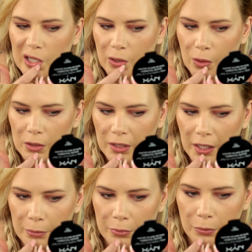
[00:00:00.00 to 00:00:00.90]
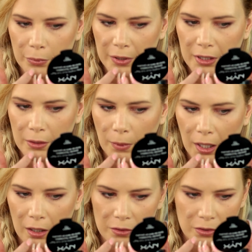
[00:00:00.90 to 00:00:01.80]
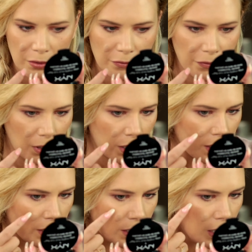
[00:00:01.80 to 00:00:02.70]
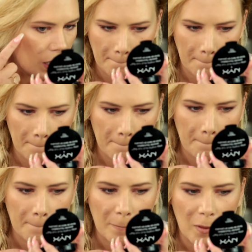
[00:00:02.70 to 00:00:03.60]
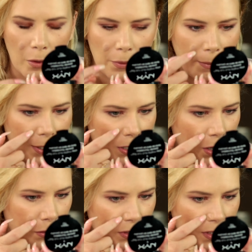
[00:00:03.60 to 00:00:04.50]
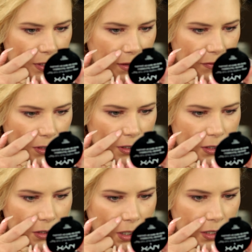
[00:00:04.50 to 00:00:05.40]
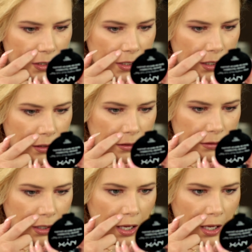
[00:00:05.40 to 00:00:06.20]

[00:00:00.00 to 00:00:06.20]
it's holding up really well so far. Around my nose is definitely starting to get a little